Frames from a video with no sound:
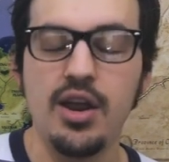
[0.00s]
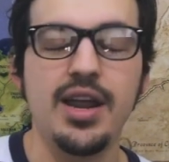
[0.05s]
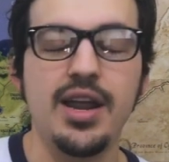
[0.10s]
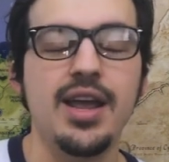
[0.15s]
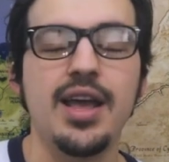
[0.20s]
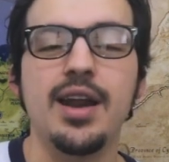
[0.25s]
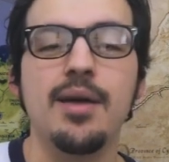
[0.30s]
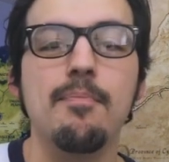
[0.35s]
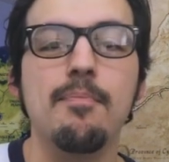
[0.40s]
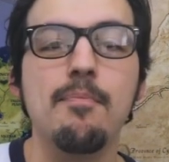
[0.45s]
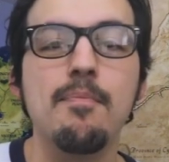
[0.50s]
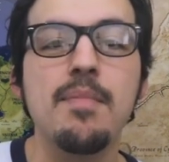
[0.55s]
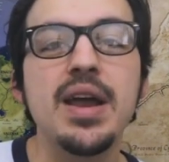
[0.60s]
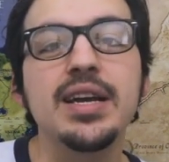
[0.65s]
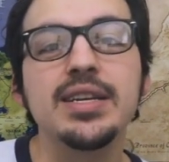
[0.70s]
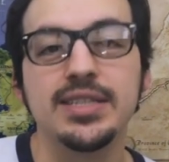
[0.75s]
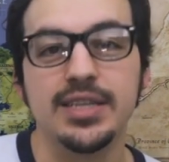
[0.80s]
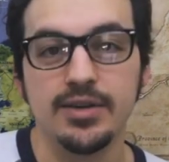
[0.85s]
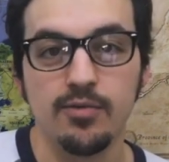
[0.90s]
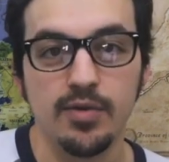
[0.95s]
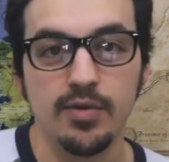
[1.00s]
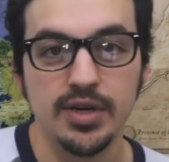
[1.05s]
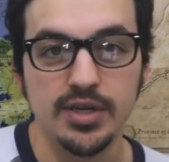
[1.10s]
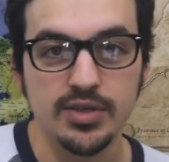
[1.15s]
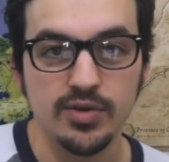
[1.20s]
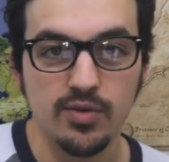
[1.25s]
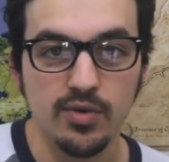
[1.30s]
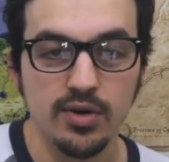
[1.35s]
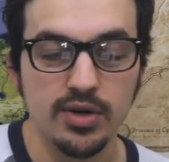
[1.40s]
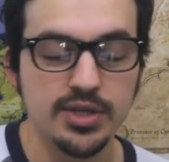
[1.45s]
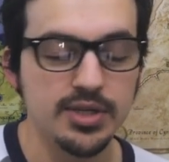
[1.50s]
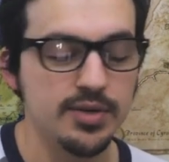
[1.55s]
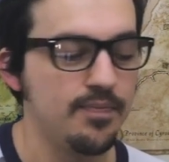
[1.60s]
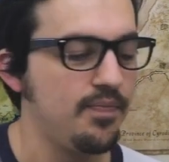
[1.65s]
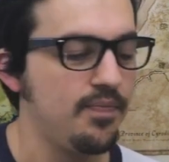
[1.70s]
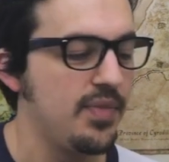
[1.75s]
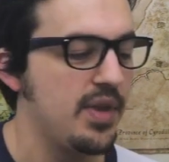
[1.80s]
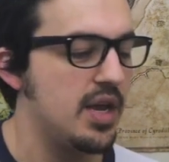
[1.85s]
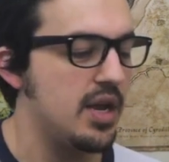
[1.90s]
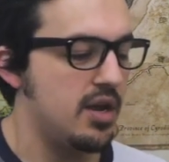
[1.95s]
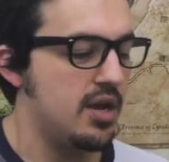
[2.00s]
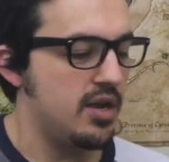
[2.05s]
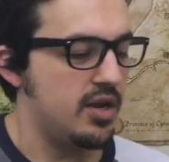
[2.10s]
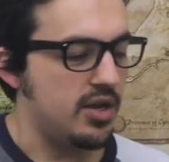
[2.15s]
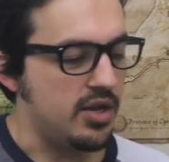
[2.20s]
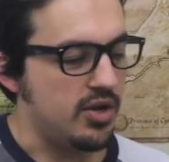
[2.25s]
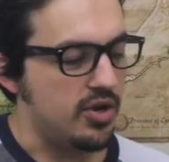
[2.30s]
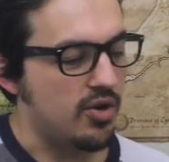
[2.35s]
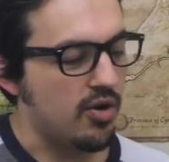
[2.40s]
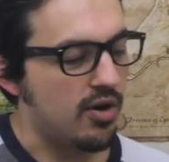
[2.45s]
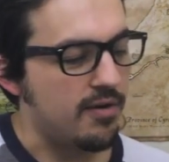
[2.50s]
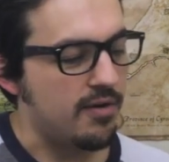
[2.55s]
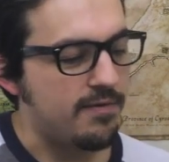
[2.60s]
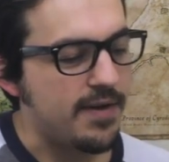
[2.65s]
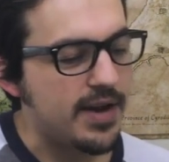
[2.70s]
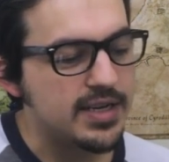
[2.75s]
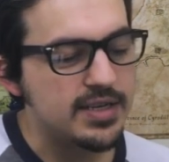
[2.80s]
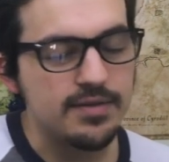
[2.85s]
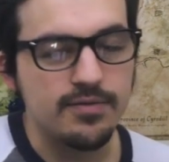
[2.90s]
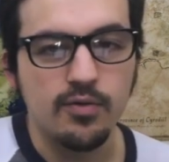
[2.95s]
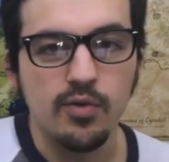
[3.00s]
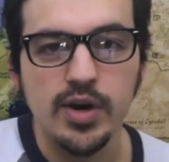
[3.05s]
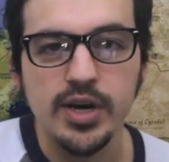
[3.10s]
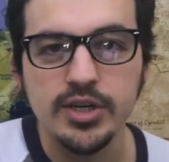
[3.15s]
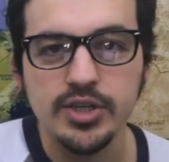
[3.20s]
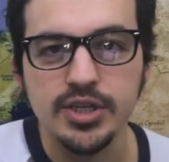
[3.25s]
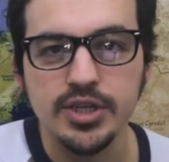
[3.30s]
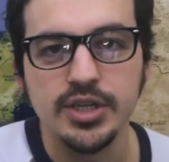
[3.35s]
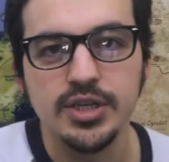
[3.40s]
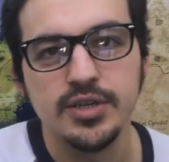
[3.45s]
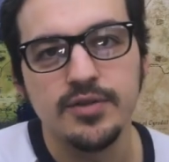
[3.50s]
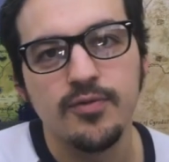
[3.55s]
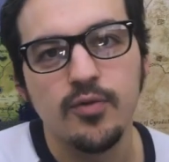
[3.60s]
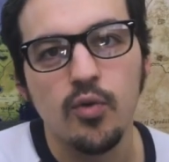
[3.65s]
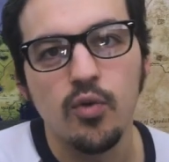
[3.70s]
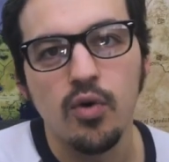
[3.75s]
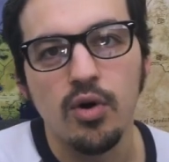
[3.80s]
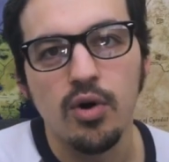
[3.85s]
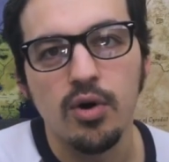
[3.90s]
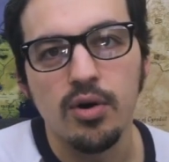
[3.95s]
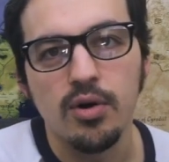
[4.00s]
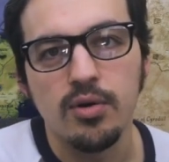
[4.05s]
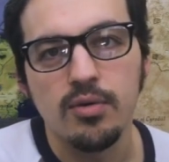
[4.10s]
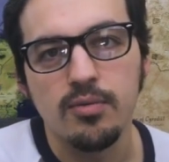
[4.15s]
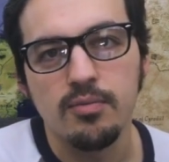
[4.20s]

amazing resource, your effective ranges for